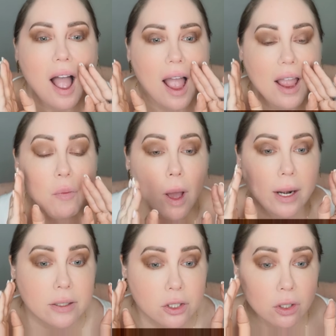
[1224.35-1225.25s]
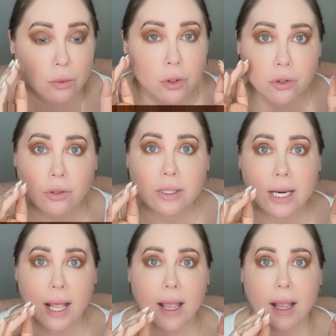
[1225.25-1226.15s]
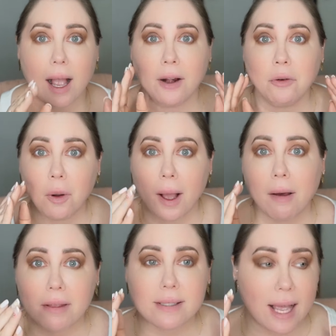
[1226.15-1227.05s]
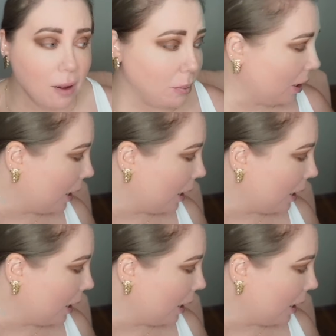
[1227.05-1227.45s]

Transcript: I wanted to go neutral today. I don't know how this happened,